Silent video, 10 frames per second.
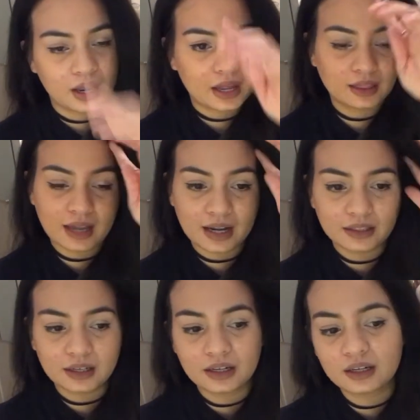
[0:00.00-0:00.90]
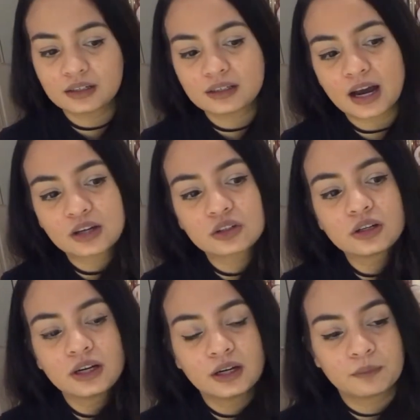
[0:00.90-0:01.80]
and that is
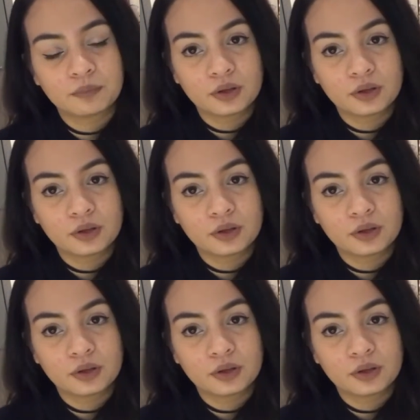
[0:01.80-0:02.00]
actually